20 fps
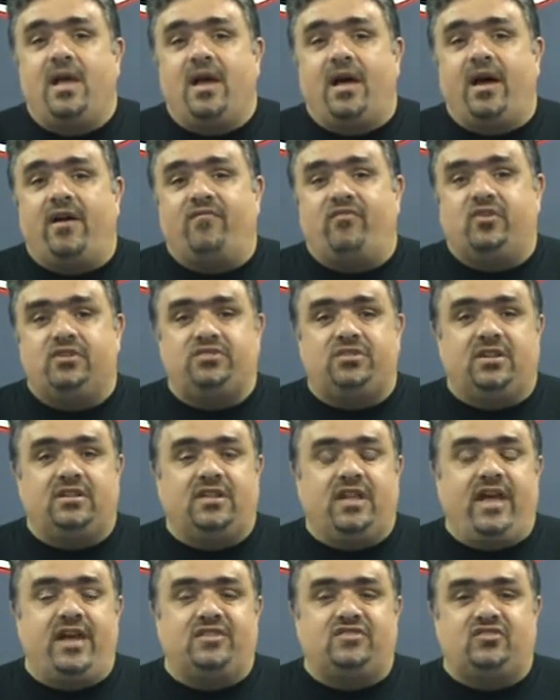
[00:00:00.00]

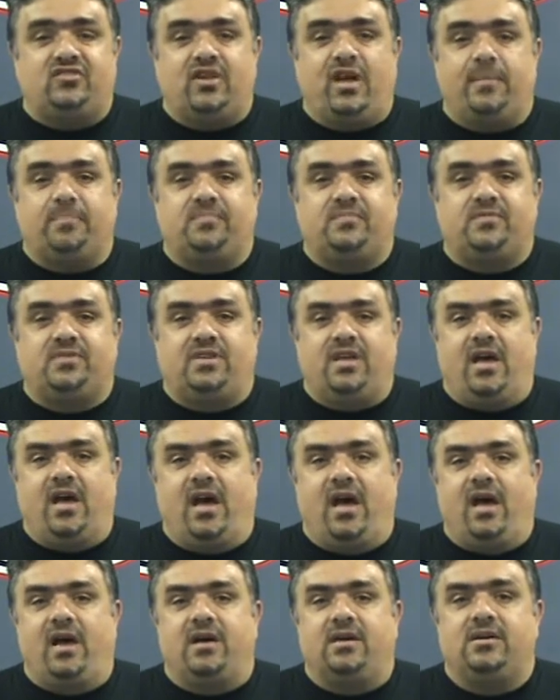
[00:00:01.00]
Unfortunately, I stopped
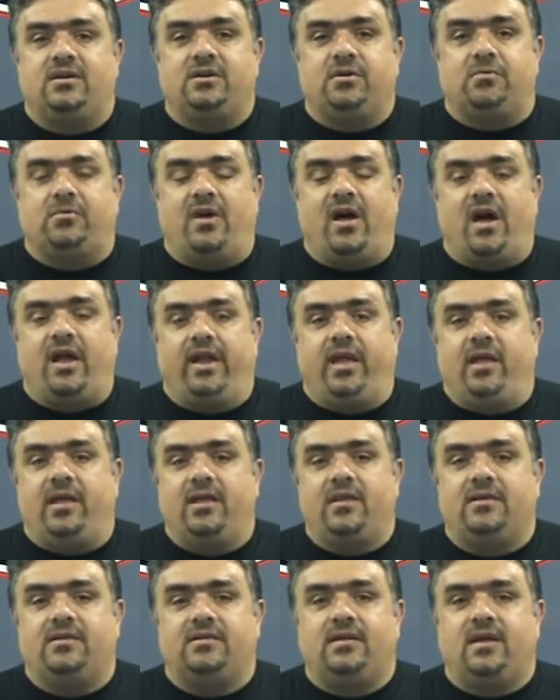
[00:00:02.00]
uh, karate
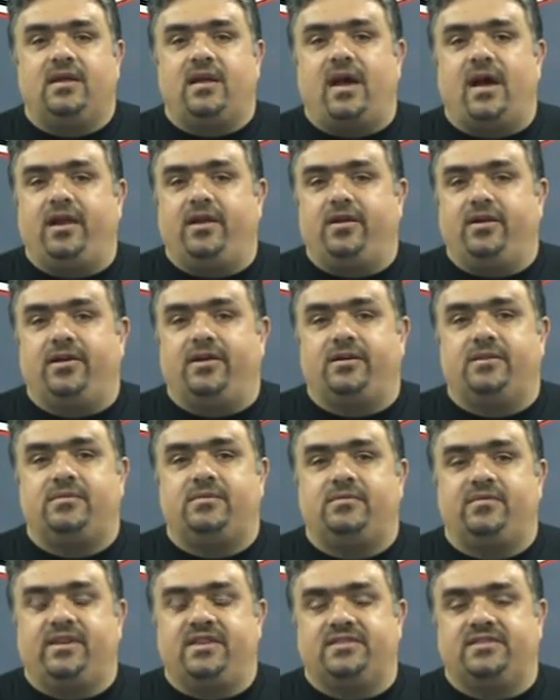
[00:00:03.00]
other
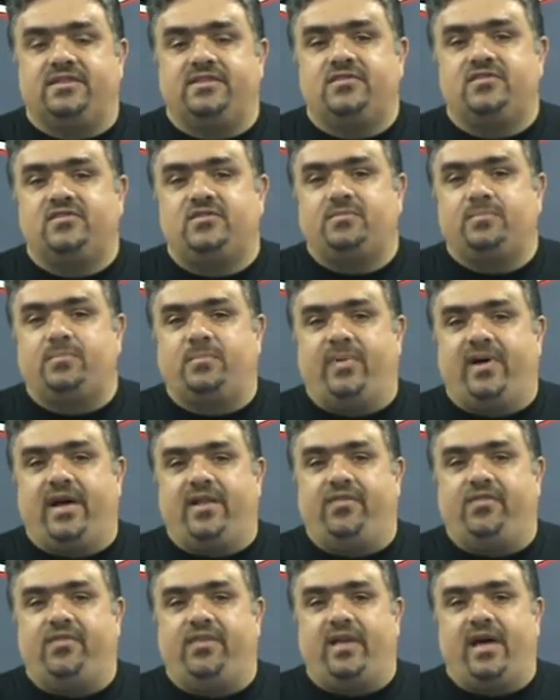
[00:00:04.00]
reasons,
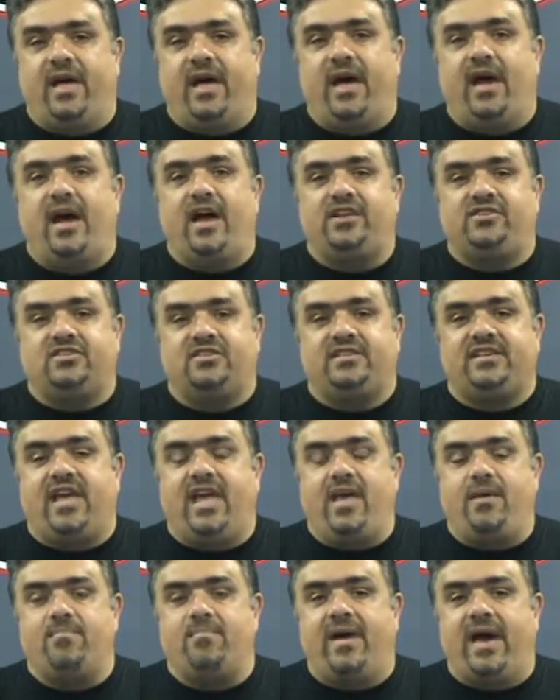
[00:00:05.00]
but uh, I just
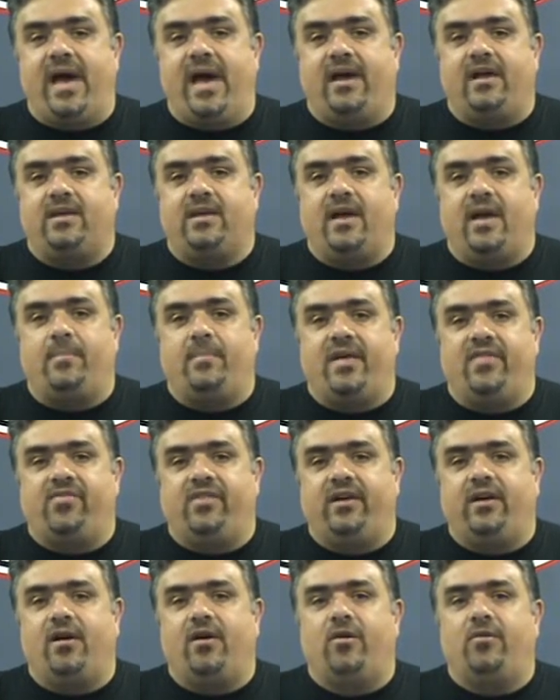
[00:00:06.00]
came back a month
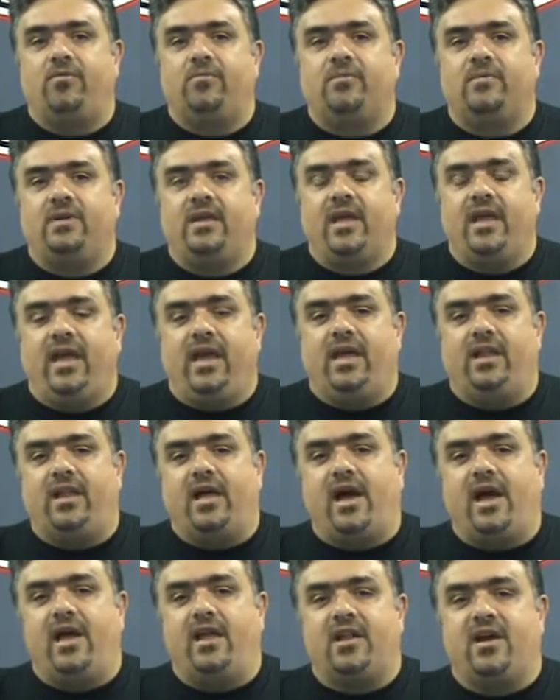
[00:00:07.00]
ago and
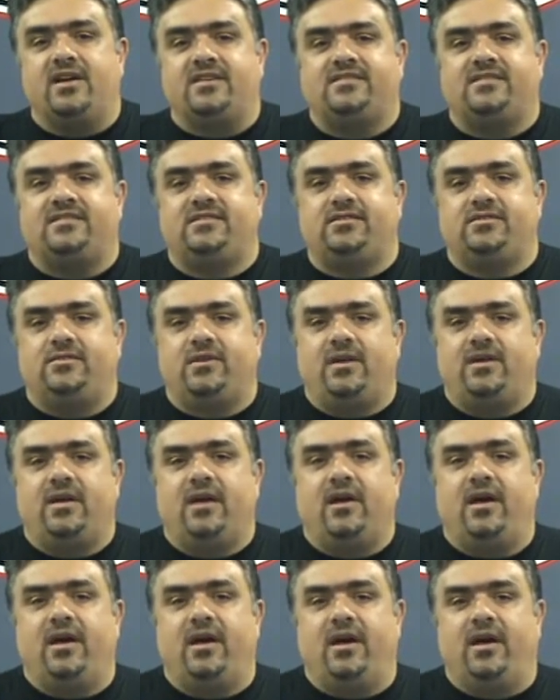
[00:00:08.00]
I lost
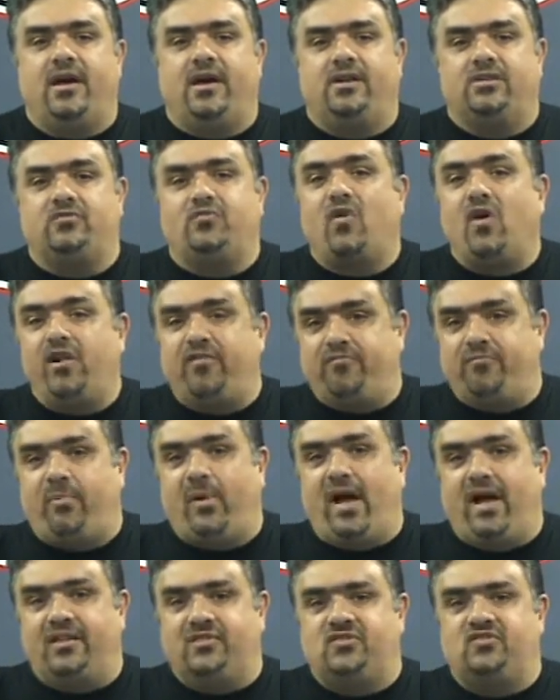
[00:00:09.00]
uh, 12
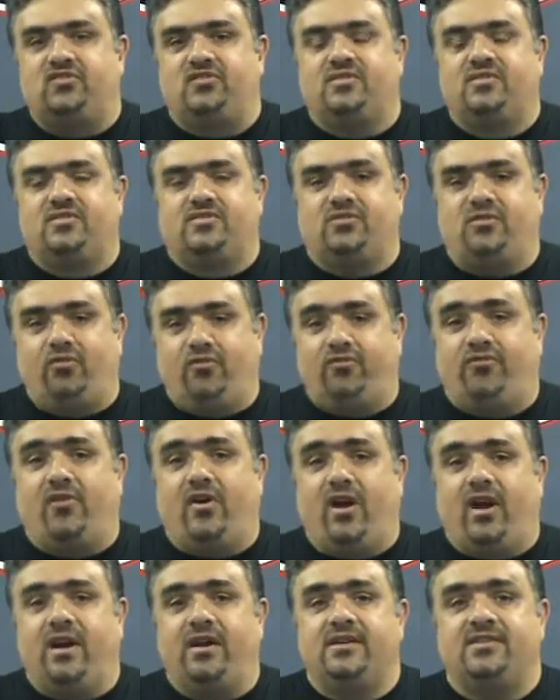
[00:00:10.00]
pounds so
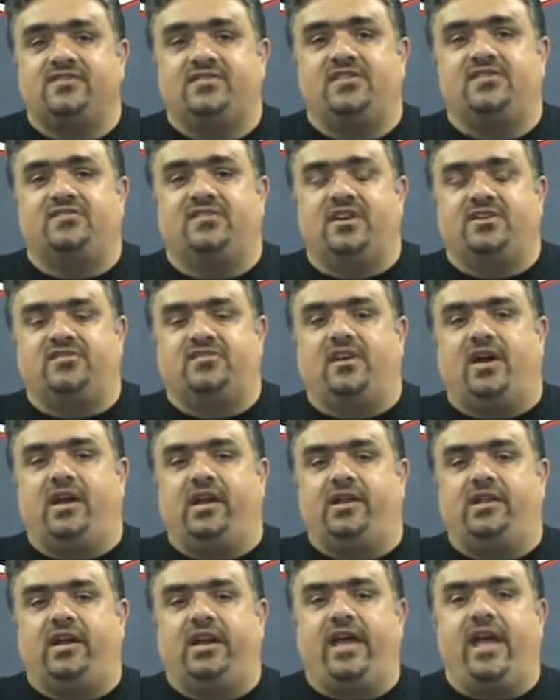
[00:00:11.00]
far since I
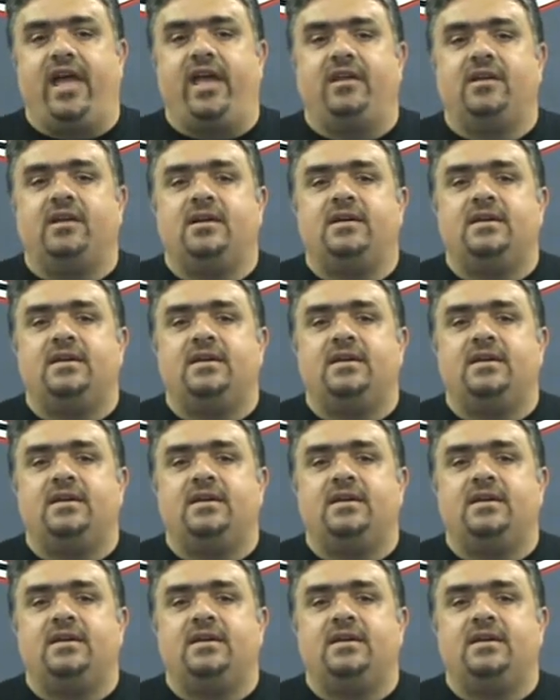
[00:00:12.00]
started again.